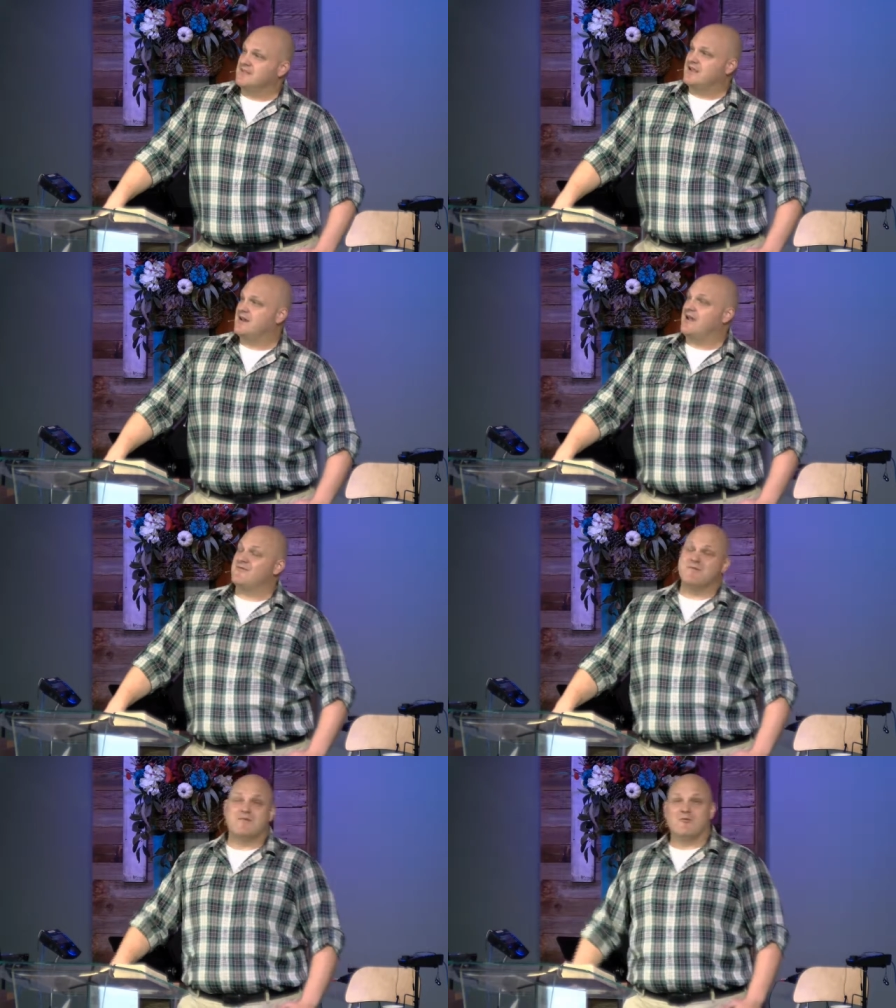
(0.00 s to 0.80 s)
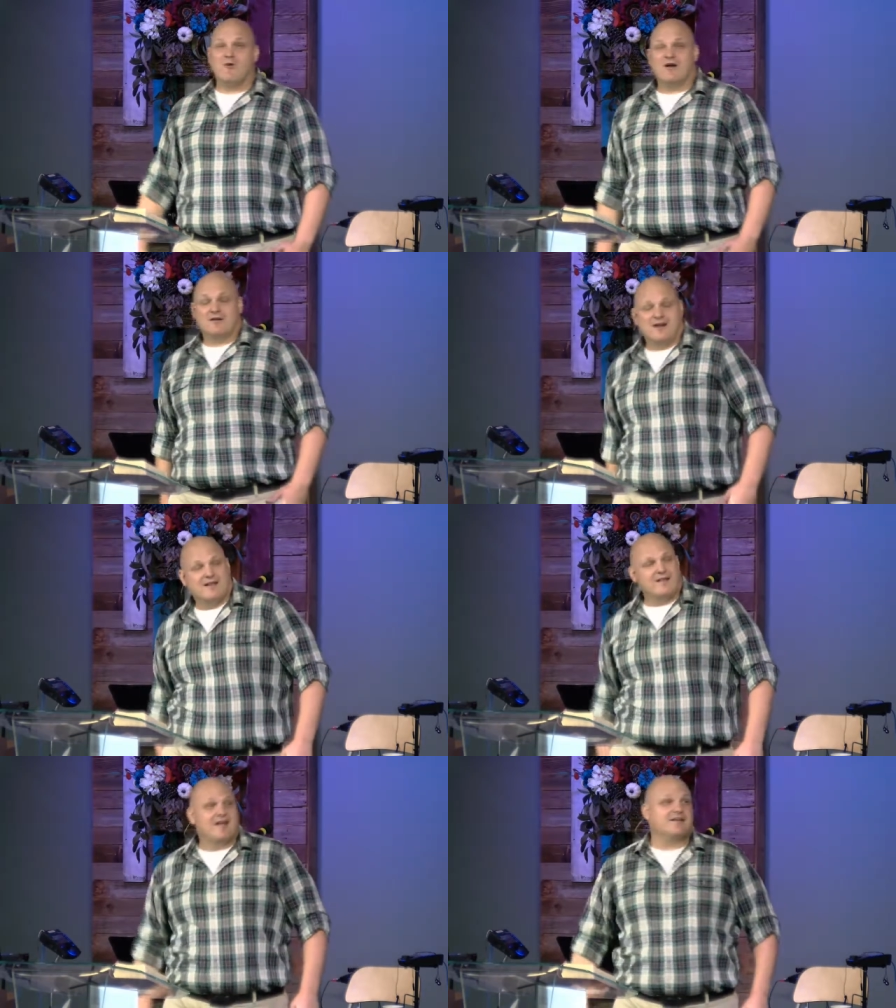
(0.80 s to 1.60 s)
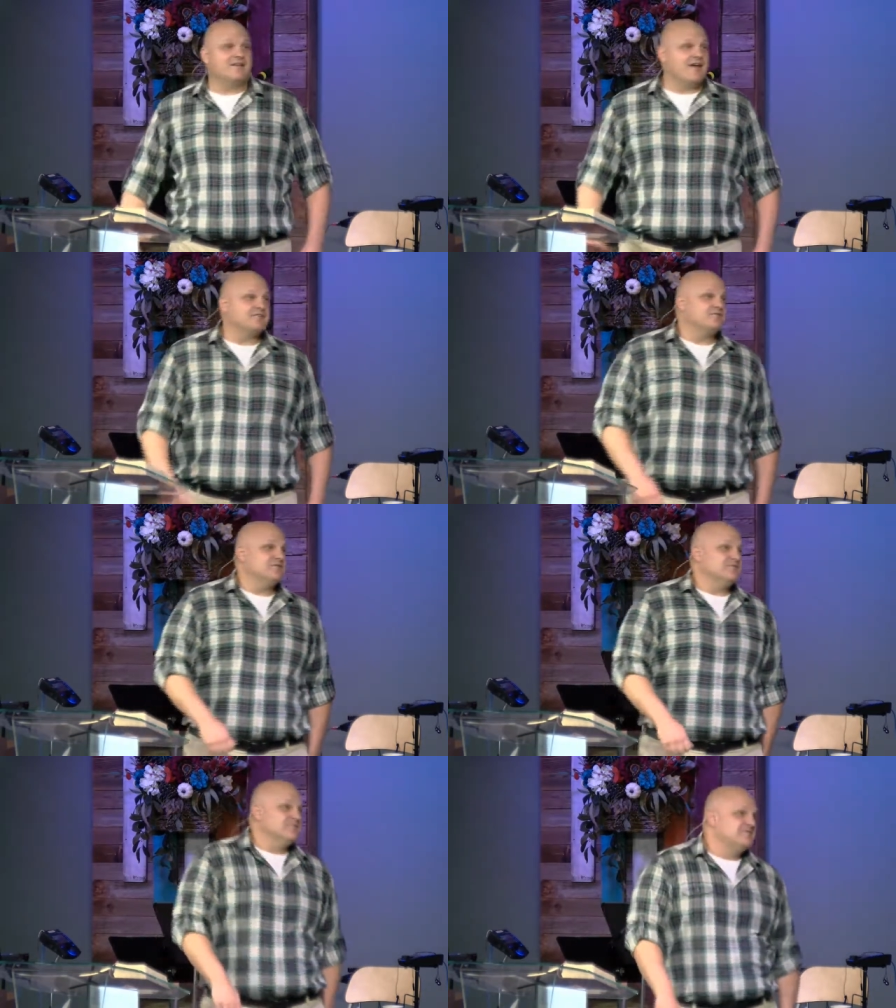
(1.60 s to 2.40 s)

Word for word: And I remember walking out of that classroom.